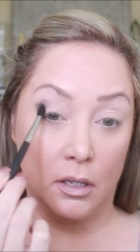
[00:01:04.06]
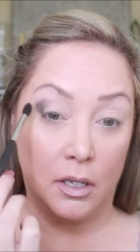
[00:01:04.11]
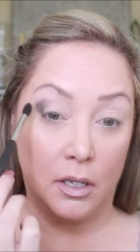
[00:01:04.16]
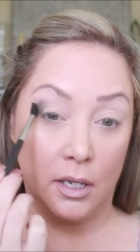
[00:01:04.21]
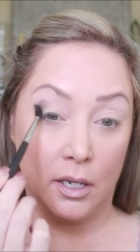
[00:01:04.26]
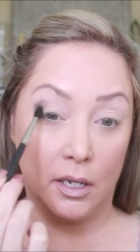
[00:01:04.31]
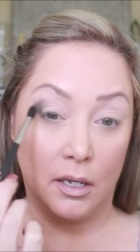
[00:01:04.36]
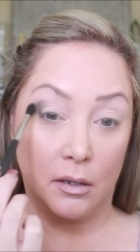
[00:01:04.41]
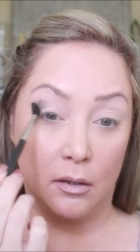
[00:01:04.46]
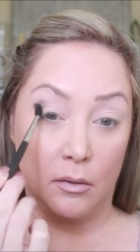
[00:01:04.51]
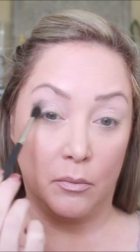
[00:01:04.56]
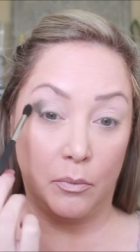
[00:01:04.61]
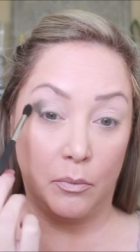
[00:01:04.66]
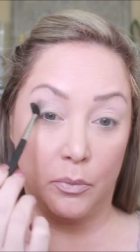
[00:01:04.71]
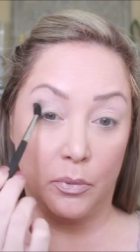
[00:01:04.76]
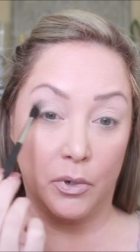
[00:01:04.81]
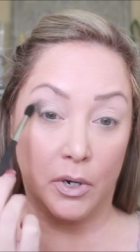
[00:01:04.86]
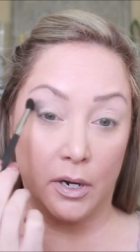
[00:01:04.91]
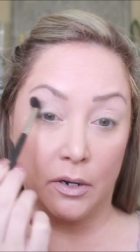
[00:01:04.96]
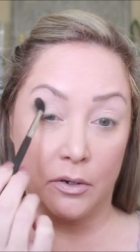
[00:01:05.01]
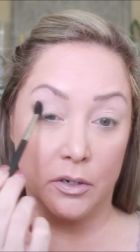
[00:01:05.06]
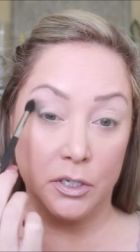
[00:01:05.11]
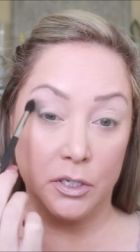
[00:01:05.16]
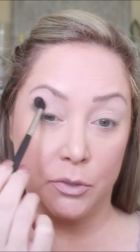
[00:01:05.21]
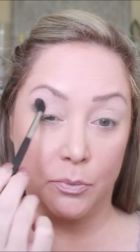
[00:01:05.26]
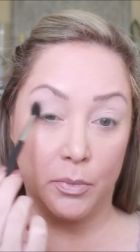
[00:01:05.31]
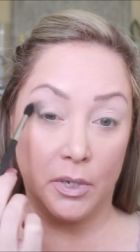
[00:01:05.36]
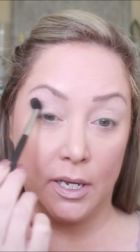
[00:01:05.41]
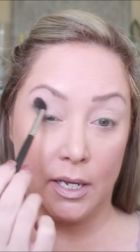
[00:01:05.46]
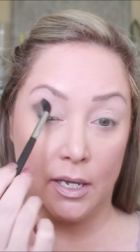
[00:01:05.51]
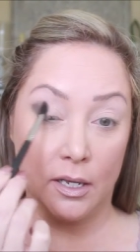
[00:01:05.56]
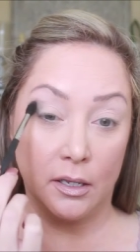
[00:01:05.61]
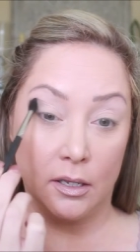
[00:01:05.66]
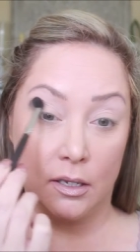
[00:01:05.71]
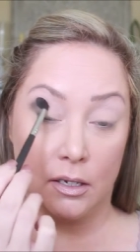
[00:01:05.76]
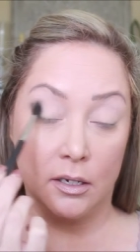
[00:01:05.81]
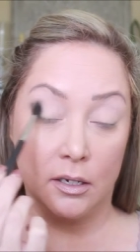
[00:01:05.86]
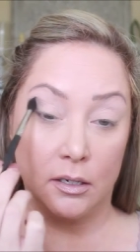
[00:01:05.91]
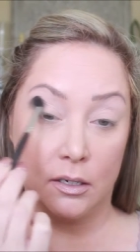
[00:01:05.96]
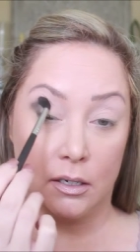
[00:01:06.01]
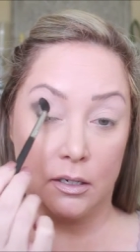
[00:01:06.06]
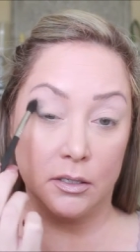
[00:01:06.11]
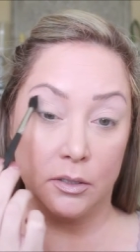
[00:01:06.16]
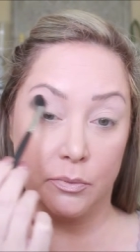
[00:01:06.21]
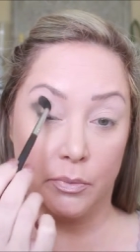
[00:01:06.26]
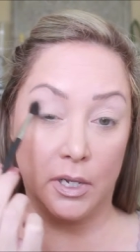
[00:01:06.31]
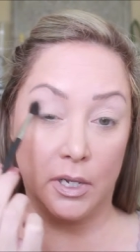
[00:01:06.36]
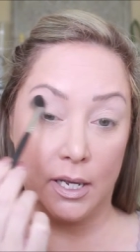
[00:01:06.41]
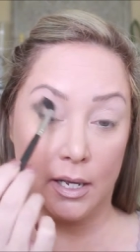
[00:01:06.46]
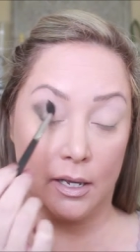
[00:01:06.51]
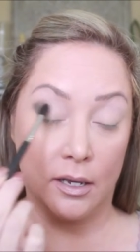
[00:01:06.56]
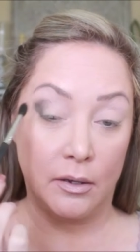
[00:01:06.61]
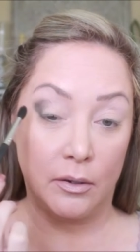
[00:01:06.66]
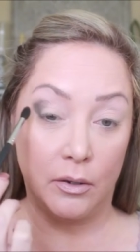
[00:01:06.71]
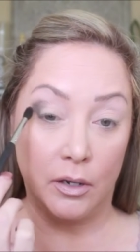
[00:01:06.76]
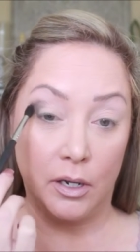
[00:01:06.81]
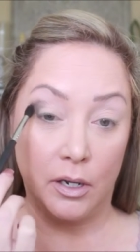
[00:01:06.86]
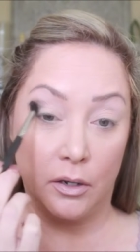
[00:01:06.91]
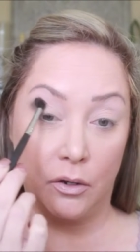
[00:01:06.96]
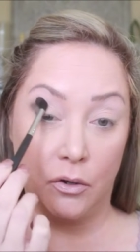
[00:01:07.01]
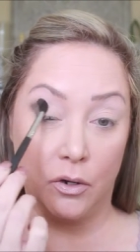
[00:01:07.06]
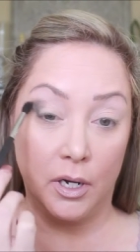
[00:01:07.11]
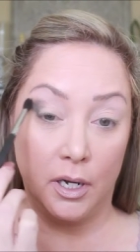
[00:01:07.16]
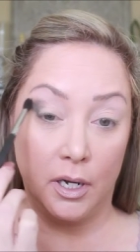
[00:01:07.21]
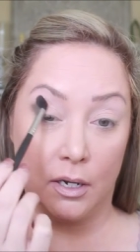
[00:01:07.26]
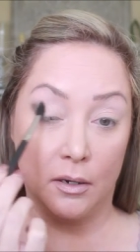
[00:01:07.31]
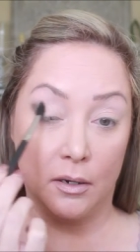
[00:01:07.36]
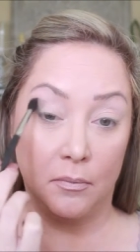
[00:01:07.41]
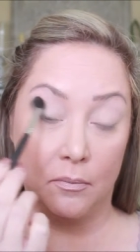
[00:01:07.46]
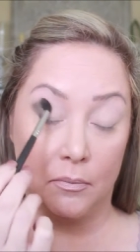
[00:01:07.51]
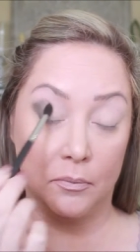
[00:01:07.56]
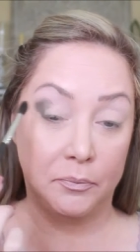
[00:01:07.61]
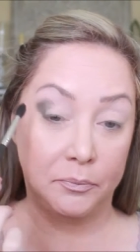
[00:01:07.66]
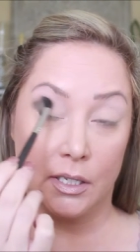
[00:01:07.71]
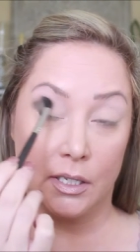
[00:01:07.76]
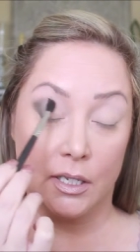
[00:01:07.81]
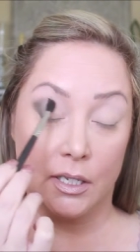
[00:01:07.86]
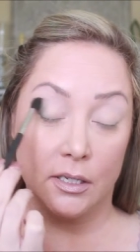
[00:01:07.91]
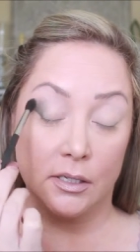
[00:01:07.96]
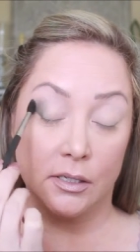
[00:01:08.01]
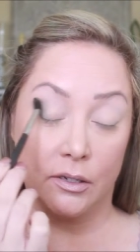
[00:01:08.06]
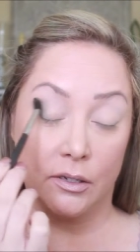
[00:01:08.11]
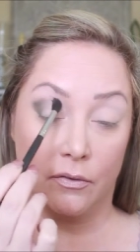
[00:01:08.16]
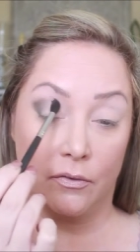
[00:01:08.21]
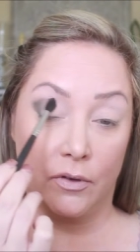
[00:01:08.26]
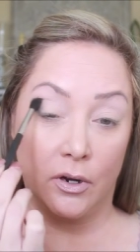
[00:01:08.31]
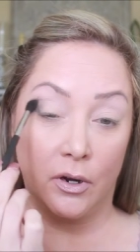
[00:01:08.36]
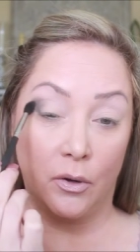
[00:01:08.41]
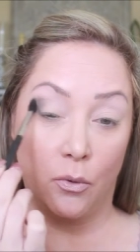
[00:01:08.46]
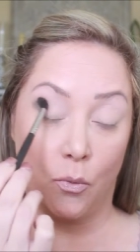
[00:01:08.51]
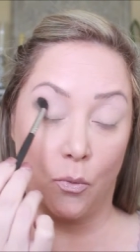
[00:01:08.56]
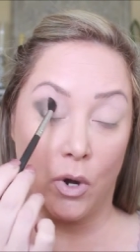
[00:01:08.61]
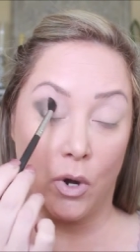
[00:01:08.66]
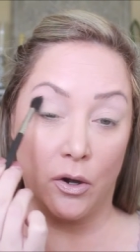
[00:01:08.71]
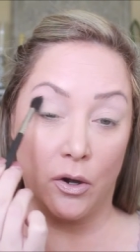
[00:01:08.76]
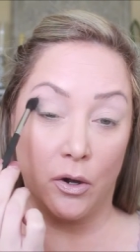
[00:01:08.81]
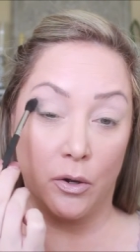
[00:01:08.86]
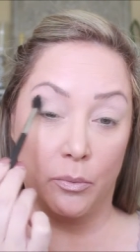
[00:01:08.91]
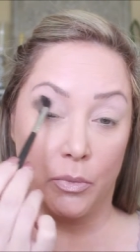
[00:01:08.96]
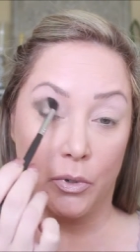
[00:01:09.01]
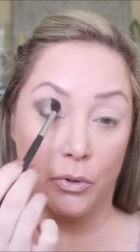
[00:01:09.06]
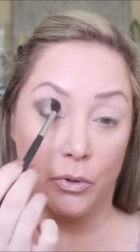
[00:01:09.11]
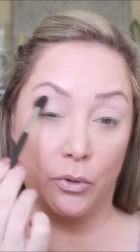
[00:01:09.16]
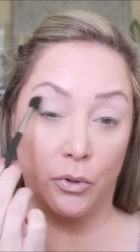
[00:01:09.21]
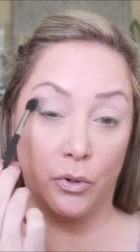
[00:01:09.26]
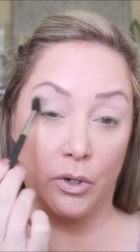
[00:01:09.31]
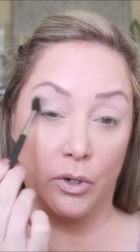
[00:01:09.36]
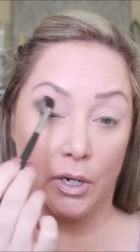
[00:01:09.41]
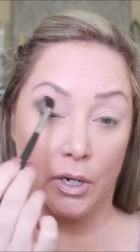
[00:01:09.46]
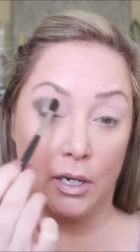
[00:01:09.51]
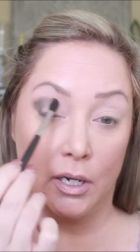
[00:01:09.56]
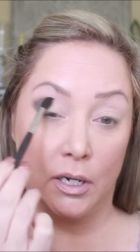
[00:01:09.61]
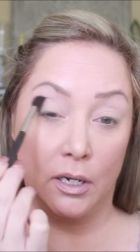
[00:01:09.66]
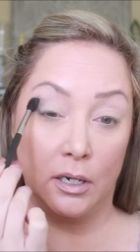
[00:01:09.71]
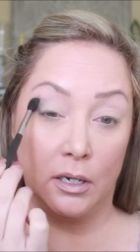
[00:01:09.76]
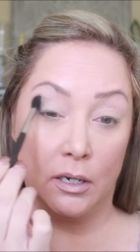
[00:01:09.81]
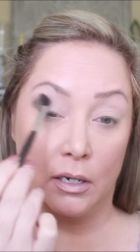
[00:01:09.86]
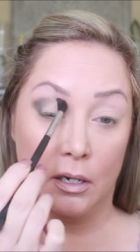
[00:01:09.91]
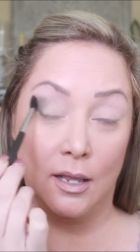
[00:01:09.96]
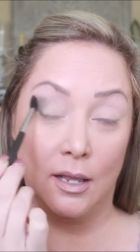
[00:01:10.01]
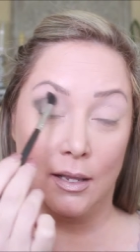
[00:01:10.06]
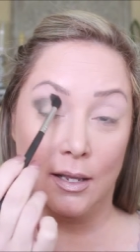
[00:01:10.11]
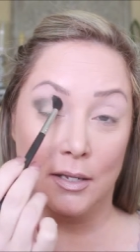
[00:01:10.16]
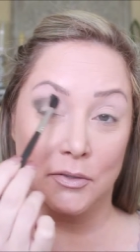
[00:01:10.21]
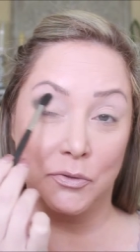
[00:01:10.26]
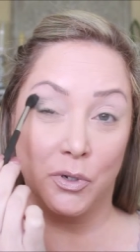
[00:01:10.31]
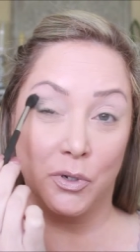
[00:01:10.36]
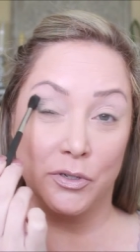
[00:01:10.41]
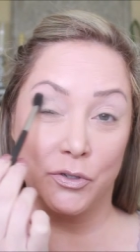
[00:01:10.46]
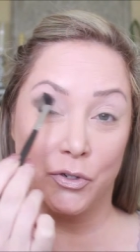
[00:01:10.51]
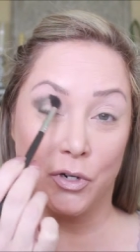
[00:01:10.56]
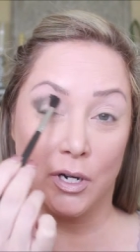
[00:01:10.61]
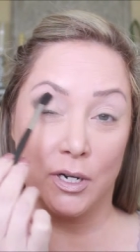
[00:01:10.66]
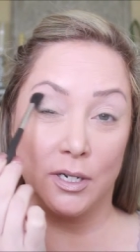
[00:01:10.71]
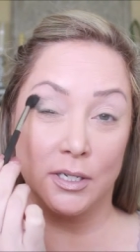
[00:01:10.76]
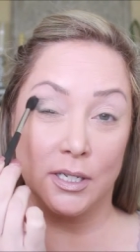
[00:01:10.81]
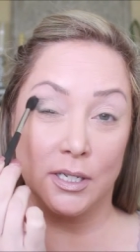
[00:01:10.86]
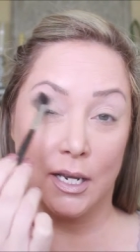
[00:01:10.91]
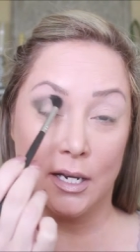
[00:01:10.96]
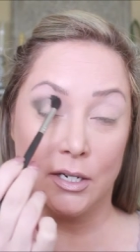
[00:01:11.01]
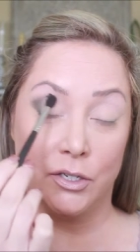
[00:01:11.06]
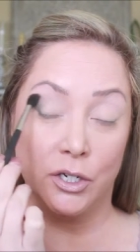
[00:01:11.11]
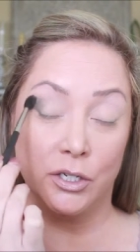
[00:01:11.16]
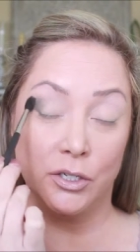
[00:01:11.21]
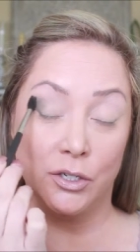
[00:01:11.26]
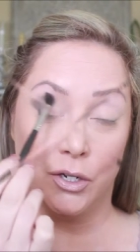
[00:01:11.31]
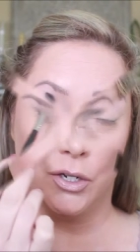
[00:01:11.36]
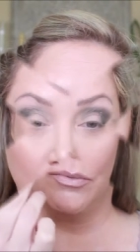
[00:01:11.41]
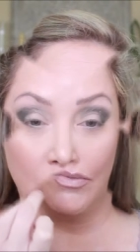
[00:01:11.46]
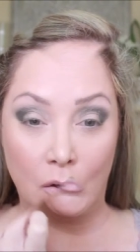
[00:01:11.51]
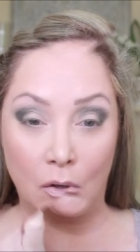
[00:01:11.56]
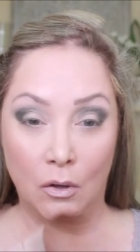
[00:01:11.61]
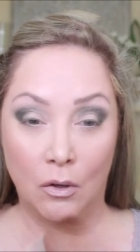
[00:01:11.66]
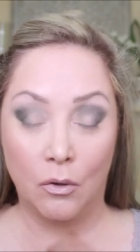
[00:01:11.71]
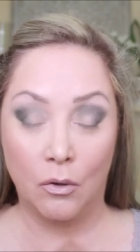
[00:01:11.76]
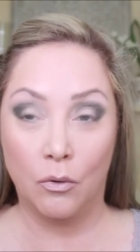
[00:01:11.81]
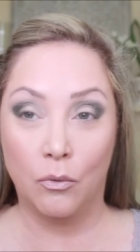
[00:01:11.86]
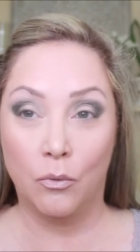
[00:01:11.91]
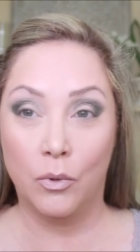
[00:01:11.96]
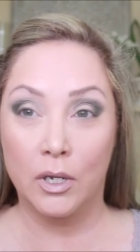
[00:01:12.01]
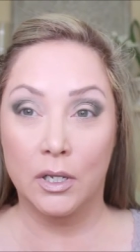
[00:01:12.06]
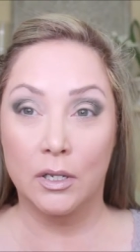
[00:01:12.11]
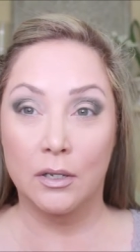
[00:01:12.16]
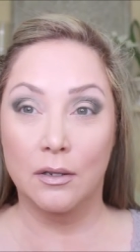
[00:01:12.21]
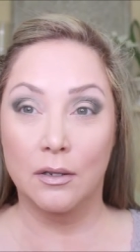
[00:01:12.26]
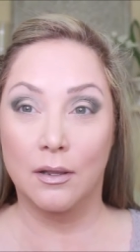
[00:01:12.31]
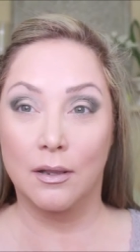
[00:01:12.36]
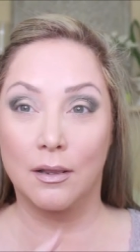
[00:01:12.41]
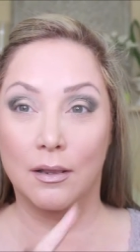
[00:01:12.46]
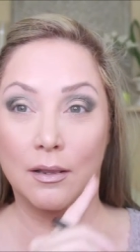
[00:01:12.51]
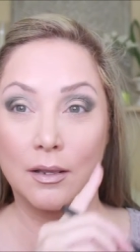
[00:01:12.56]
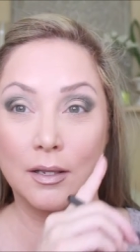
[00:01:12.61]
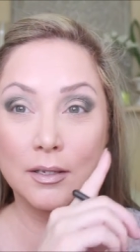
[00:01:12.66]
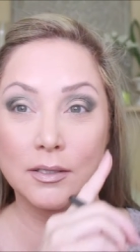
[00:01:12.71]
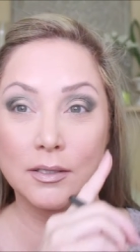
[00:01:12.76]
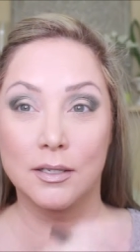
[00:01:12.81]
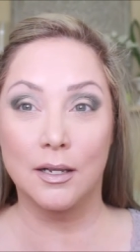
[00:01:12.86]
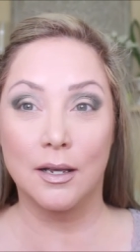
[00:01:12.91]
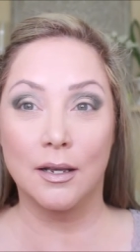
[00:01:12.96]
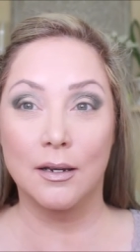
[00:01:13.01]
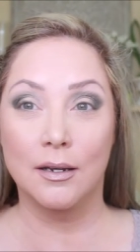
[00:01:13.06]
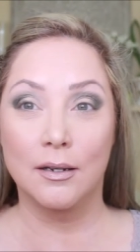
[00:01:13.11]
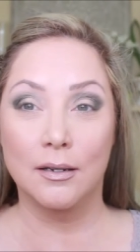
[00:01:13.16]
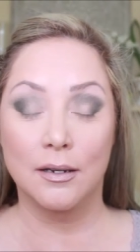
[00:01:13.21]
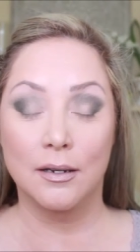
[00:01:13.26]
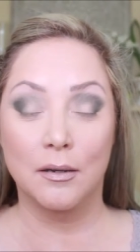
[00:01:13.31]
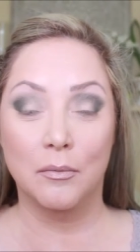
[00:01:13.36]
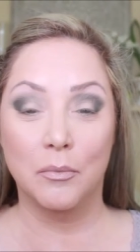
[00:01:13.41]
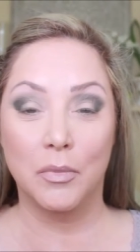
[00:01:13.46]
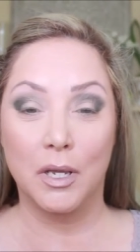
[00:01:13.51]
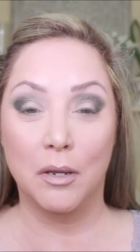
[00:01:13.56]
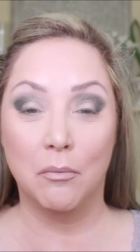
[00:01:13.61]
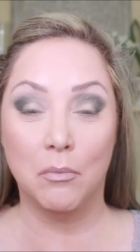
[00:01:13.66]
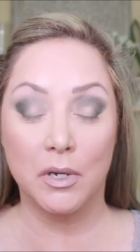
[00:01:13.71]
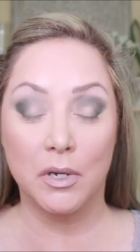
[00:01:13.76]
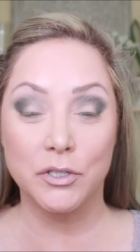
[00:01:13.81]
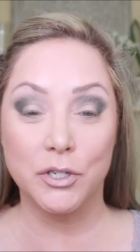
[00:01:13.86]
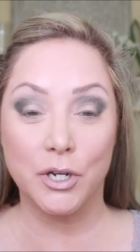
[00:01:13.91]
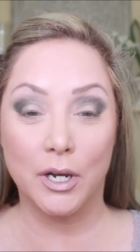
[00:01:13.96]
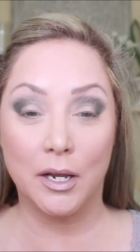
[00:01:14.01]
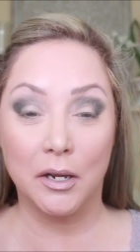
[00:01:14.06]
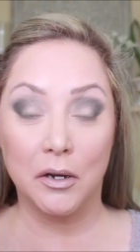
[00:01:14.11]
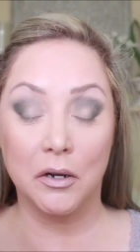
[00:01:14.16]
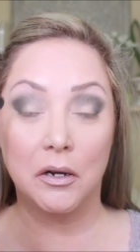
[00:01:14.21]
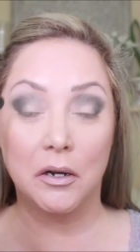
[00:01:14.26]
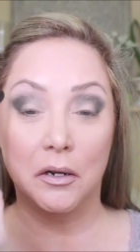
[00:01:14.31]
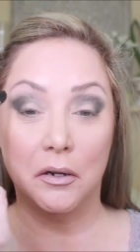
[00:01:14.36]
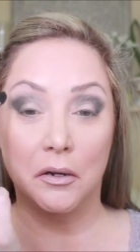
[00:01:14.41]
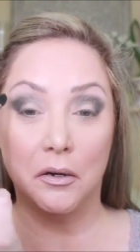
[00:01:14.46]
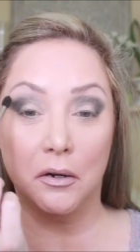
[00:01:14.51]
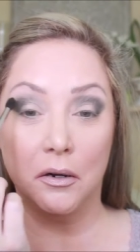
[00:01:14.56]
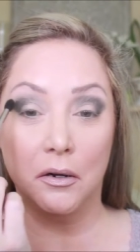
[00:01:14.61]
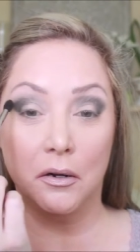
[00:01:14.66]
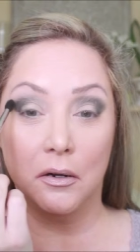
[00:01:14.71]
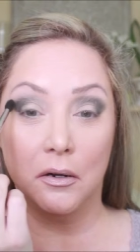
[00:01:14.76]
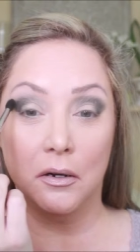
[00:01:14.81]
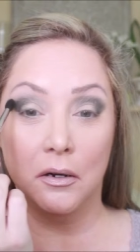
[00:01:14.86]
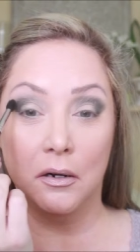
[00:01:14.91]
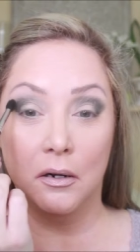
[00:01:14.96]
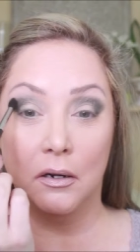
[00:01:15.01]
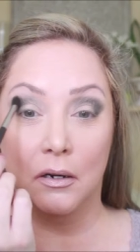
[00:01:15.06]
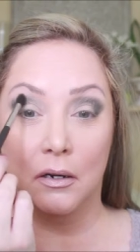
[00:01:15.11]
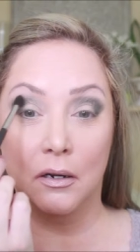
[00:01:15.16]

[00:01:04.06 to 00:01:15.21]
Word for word: like a brownish black than it does black, uh, green. This a very wearable green. That's what I was trying to say. It just took me a while. Well, this side ended up being much higher and darker.